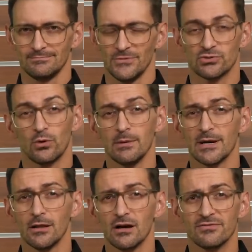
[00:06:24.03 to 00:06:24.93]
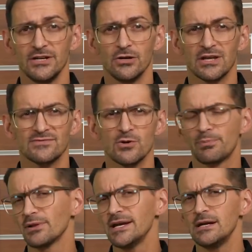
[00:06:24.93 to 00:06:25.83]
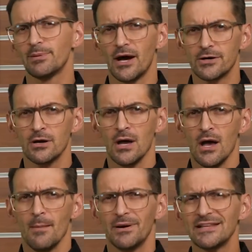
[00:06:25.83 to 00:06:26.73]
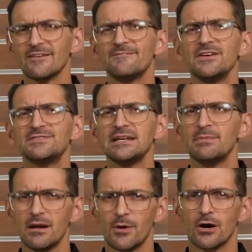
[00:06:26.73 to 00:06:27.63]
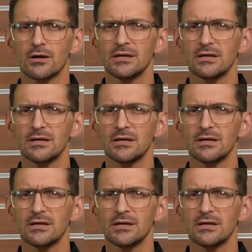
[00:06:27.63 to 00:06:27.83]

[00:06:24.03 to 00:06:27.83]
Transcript: The 20-minute-long video gives you plenty to ponder, but at the 15-minute mark,